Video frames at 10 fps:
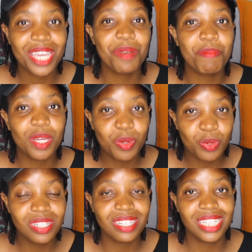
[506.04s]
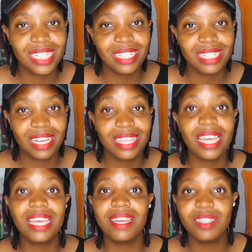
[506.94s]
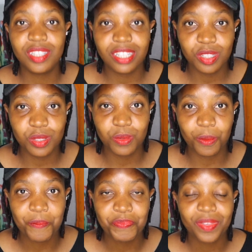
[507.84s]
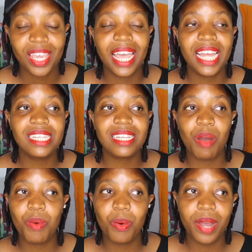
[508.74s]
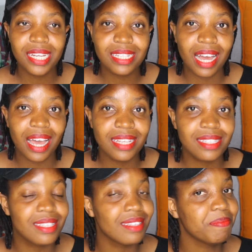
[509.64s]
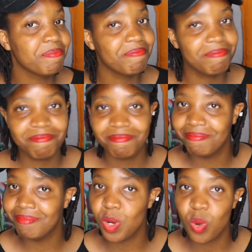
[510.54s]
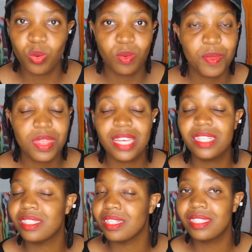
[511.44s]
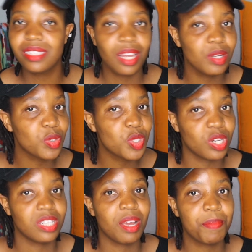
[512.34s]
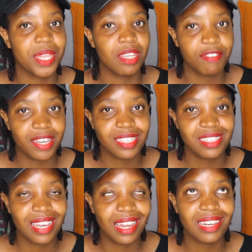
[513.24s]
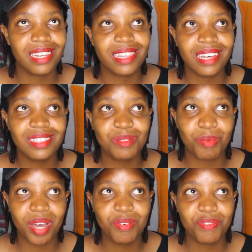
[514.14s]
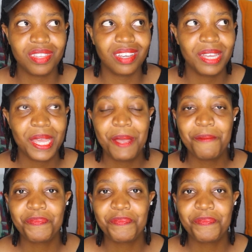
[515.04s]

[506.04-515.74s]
can be good in cheating. They can cheat you. And our white guys, no, they just tell you straight up in the face. And that's one of the